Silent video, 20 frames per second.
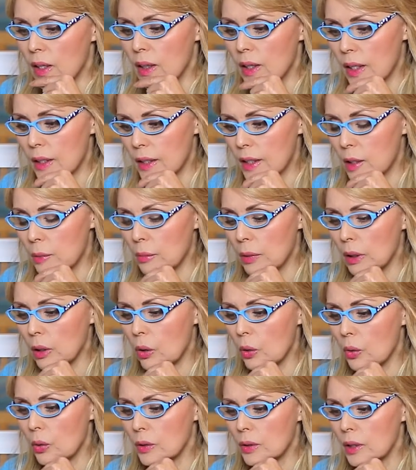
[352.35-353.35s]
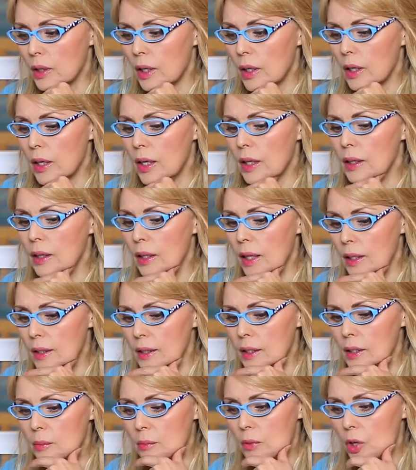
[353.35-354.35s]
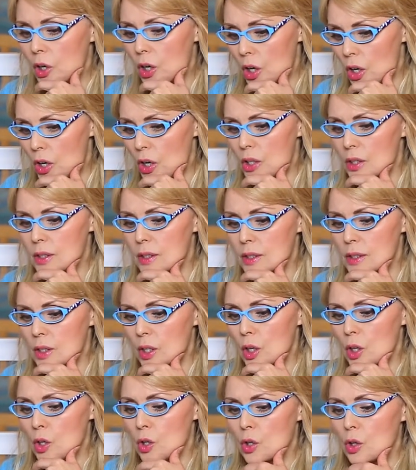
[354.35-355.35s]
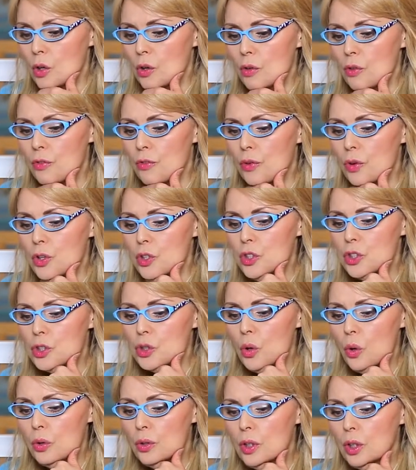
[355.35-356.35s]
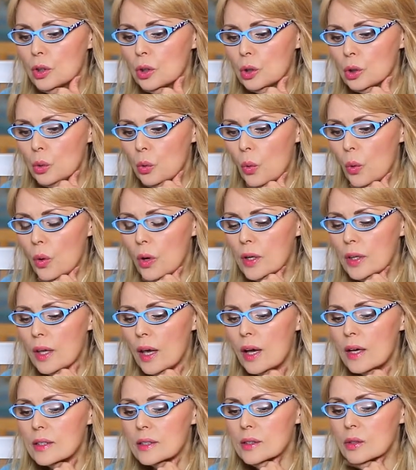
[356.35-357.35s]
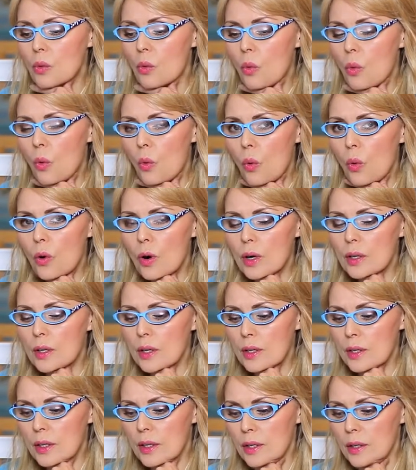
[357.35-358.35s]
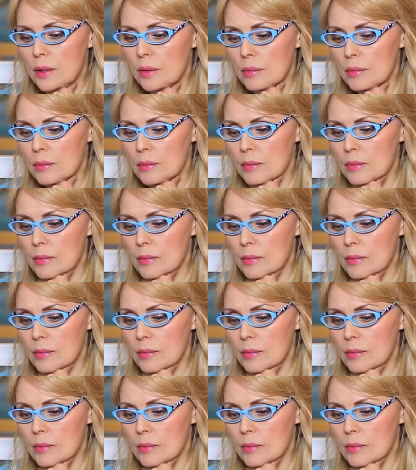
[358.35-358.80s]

Let him alone, and let him curse, for so the Lord has ordered him.